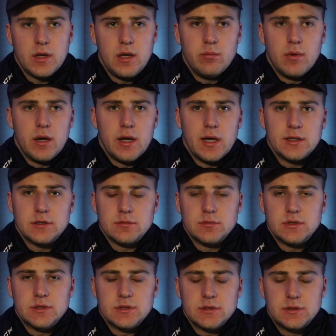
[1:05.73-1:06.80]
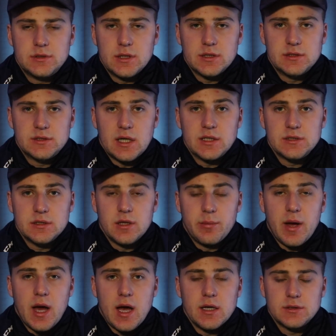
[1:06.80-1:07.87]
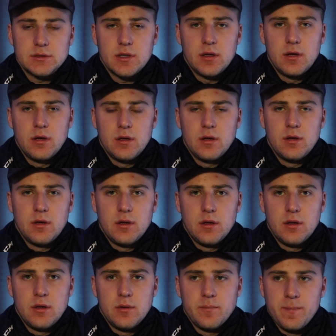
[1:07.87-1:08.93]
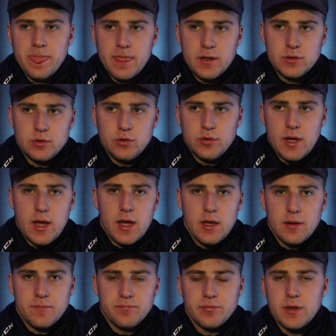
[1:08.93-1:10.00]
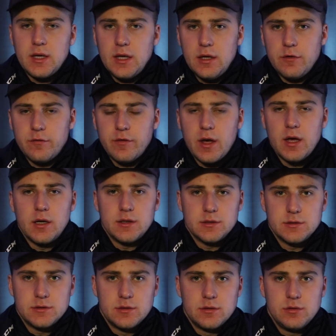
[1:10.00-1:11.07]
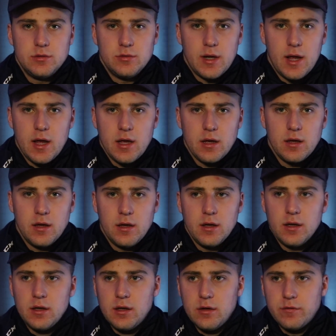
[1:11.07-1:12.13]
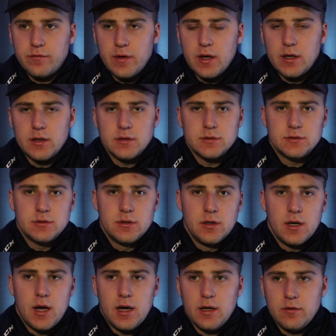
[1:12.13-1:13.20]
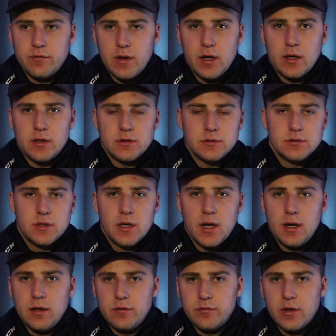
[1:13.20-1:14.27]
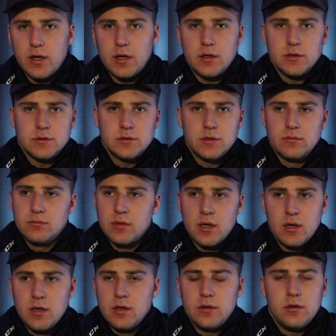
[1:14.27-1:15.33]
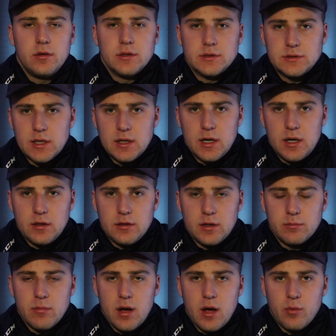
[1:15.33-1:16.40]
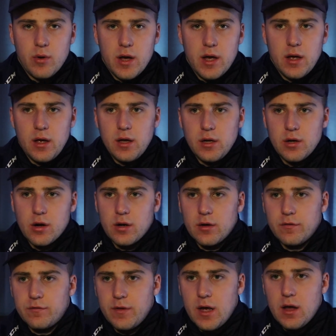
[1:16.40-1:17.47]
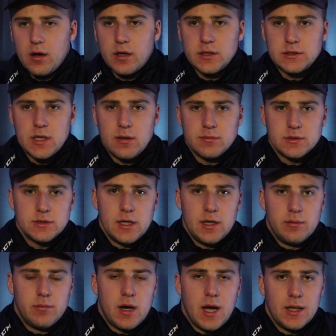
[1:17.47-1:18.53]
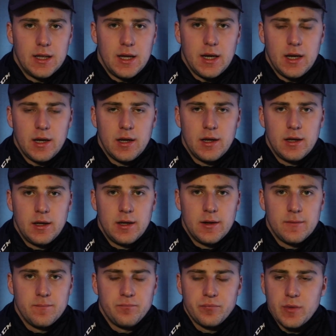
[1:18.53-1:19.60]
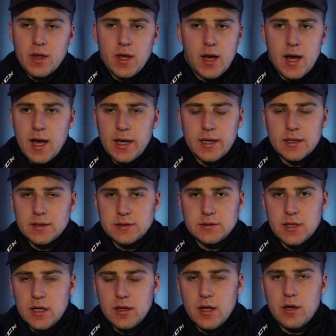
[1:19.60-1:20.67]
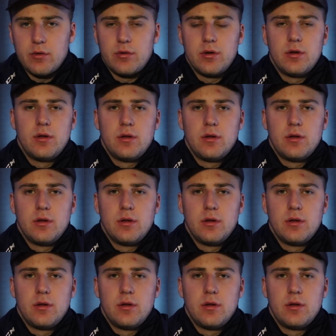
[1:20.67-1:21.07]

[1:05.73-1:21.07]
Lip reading: He might have had some success in the past. Today, he fails. Today, he fails. And he fails. And he fails. You can send anything my way. You're going to fail because I'm staying in my lane. I ain't going to sell out.